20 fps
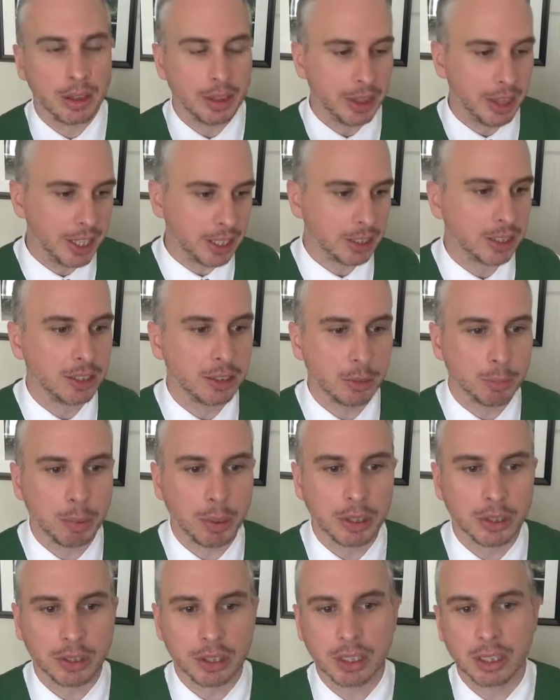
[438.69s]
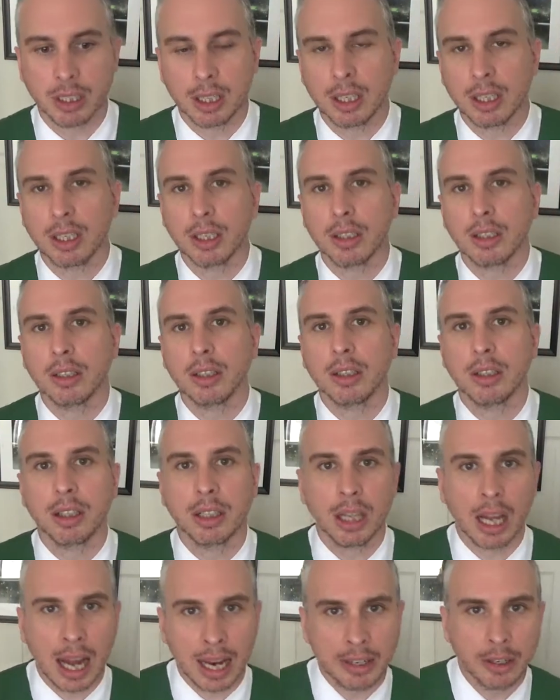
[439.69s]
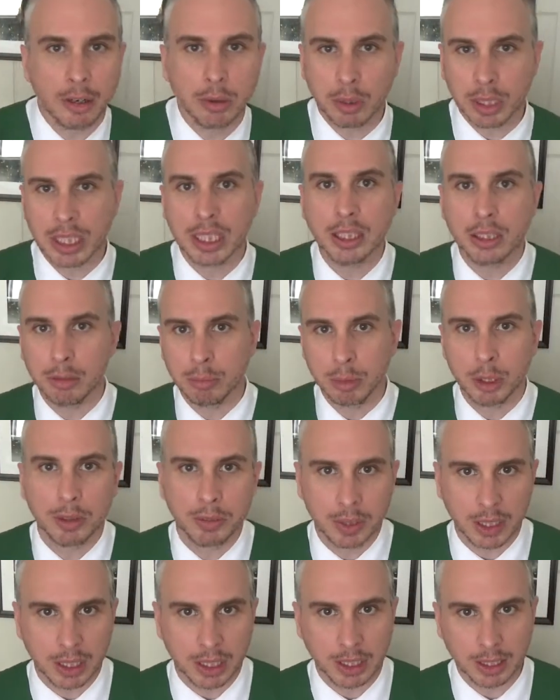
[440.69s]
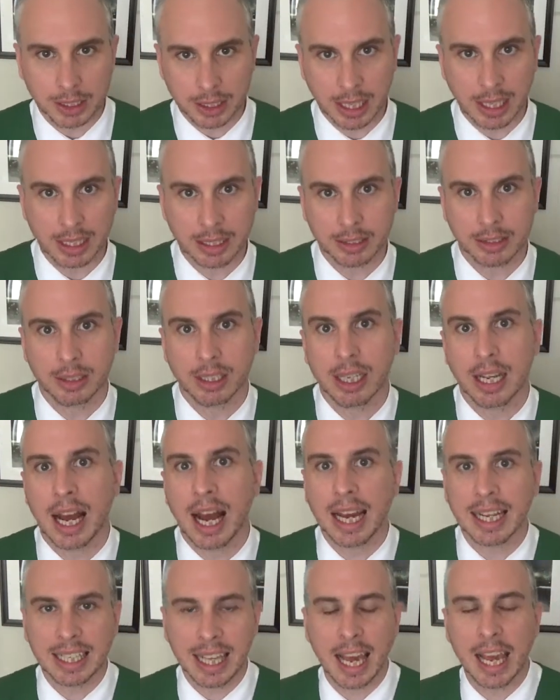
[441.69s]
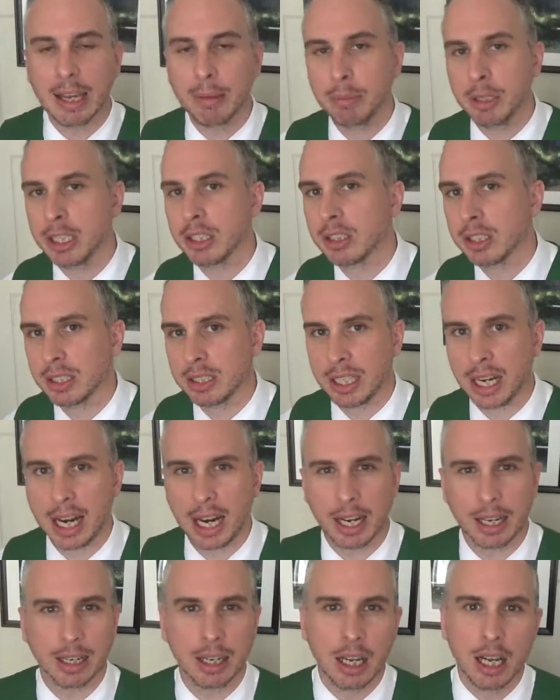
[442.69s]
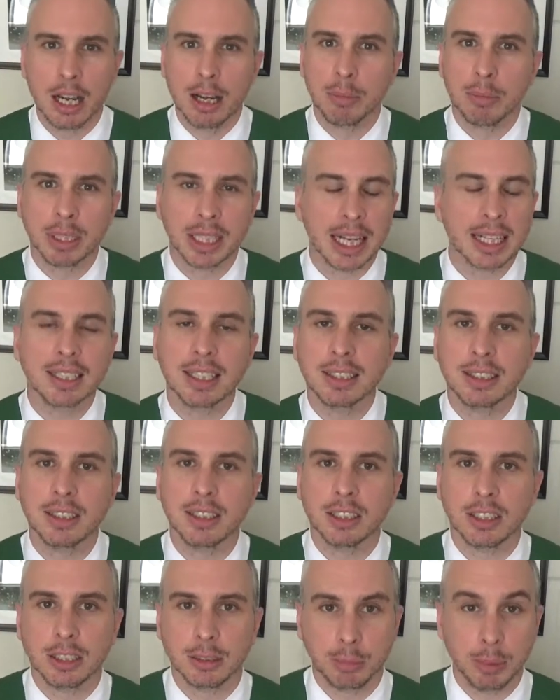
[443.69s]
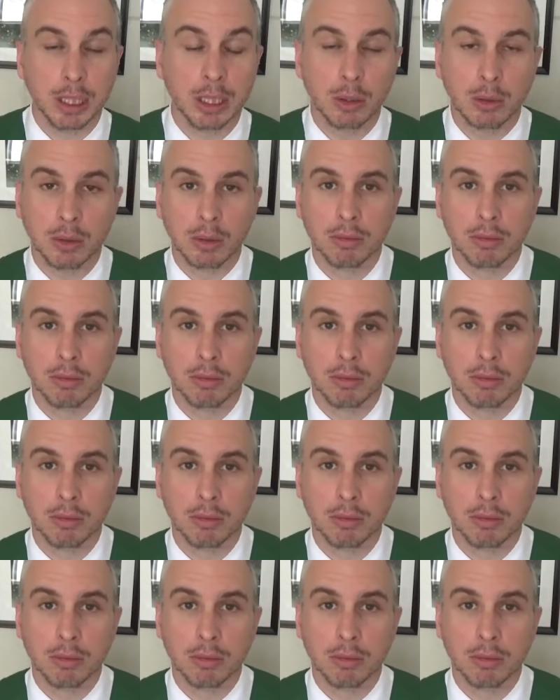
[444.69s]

This is a person, I know in the movie he says, I came here to die, but that doesn't speak